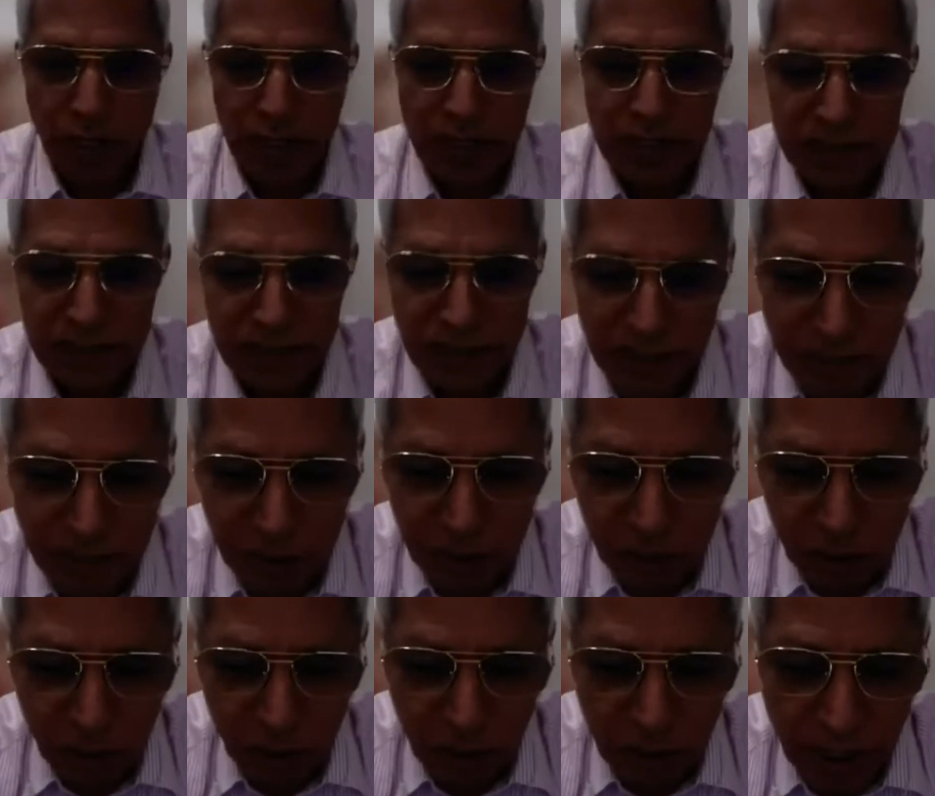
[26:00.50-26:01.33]
I
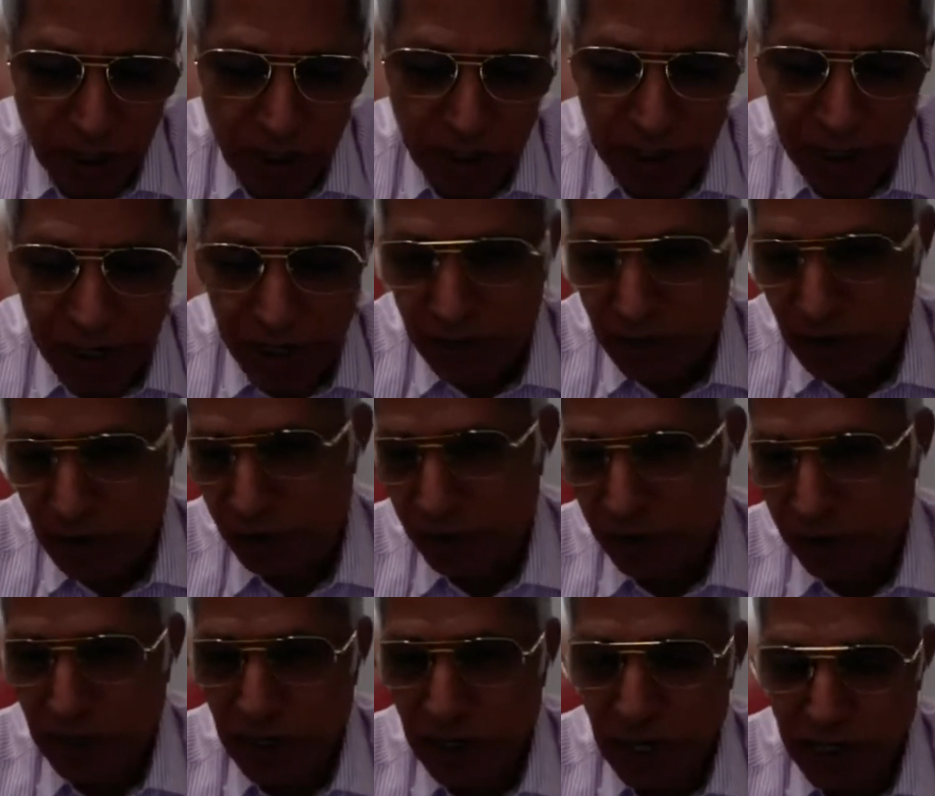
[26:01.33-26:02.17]
started to run
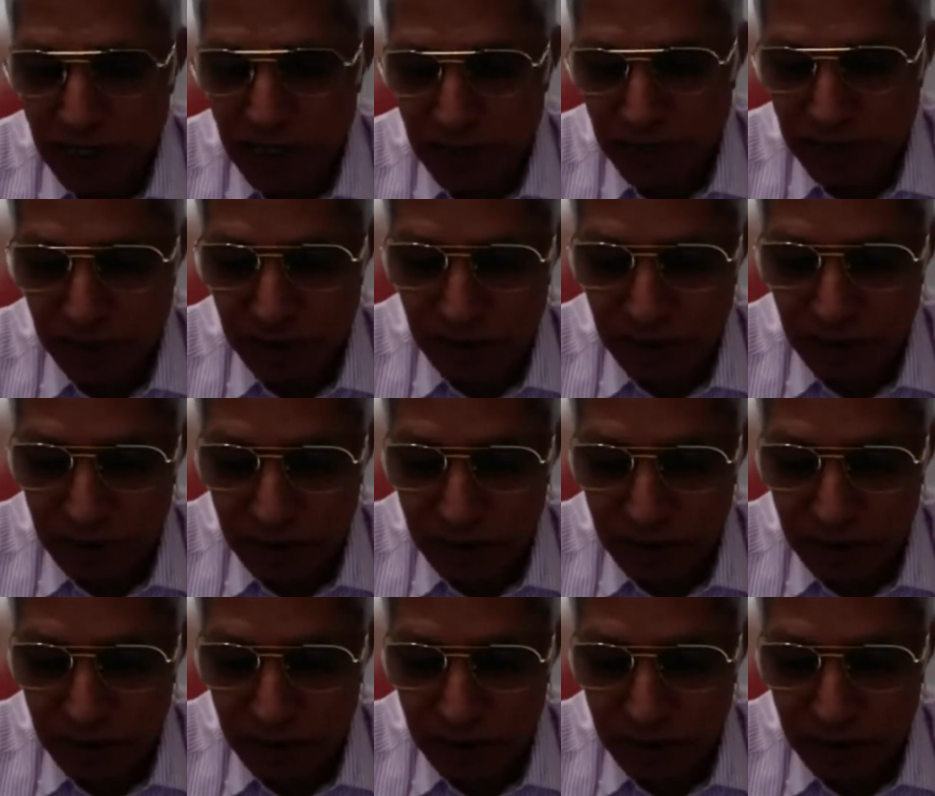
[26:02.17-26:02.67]
actually for the last